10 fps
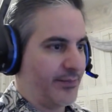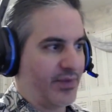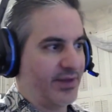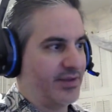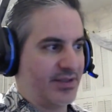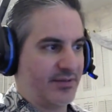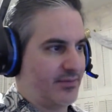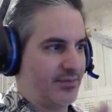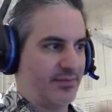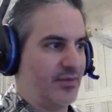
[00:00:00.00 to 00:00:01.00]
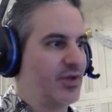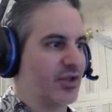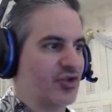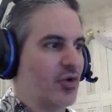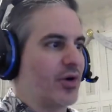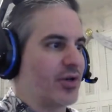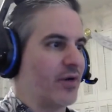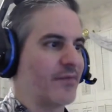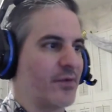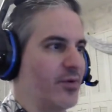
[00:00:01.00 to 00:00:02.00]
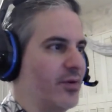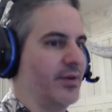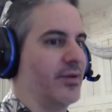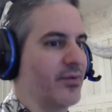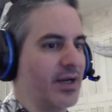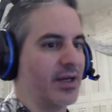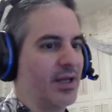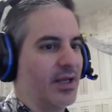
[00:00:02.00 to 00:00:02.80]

It's just, you get so uncomfortable in the rain.